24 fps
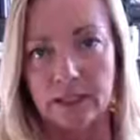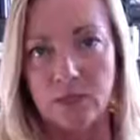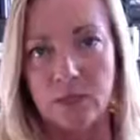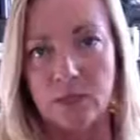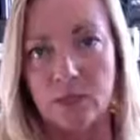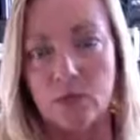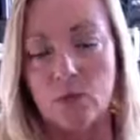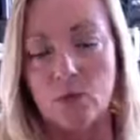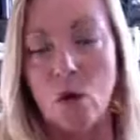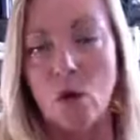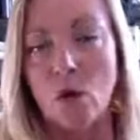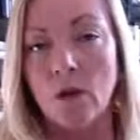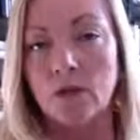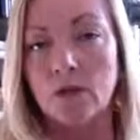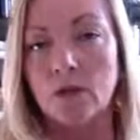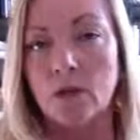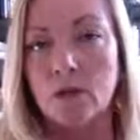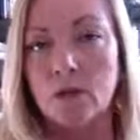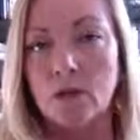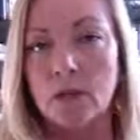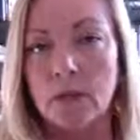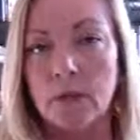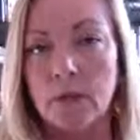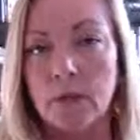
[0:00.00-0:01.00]
but you
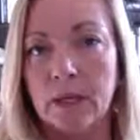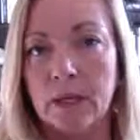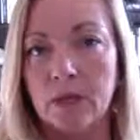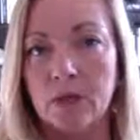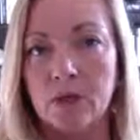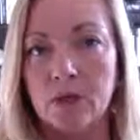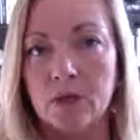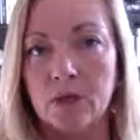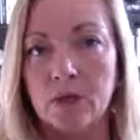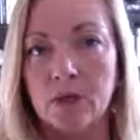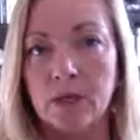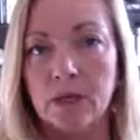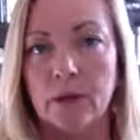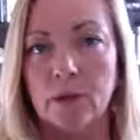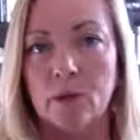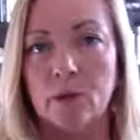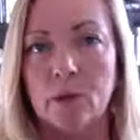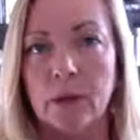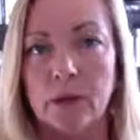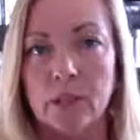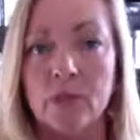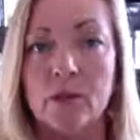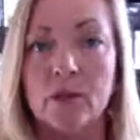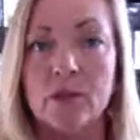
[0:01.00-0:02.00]
also want to make sure that
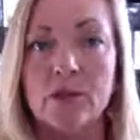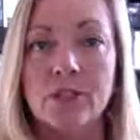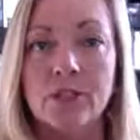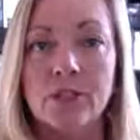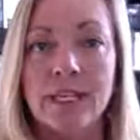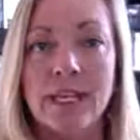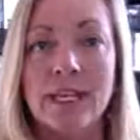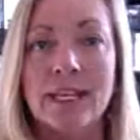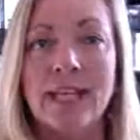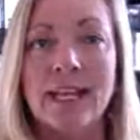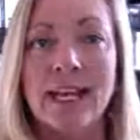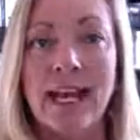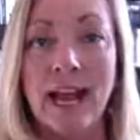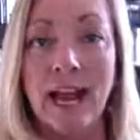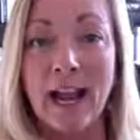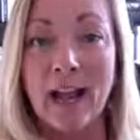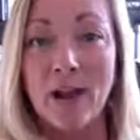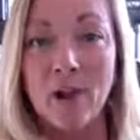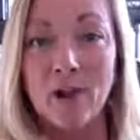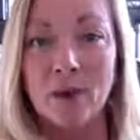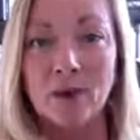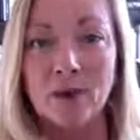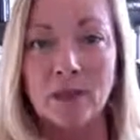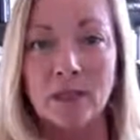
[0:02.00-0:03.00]
what you're sending
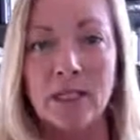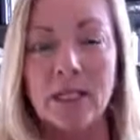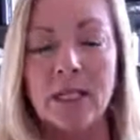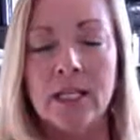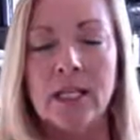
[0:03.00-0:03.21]
out